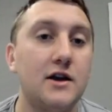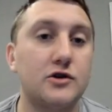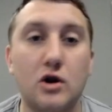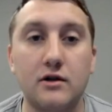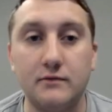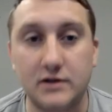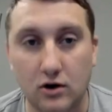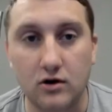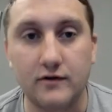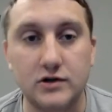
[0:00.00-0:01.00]
You're struggling with
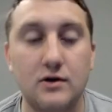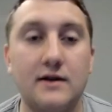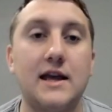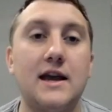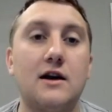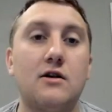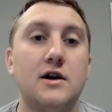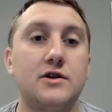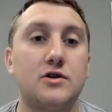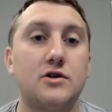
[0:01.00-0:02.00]

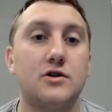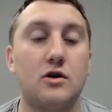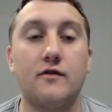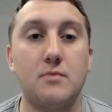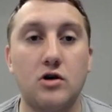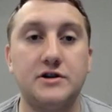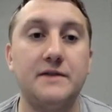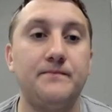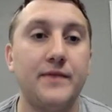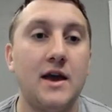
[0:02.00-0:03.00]
turnovers throughout the year,
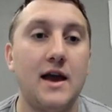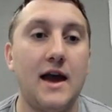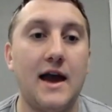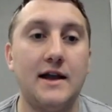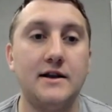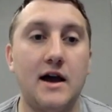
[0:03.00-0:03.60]
turnover margin.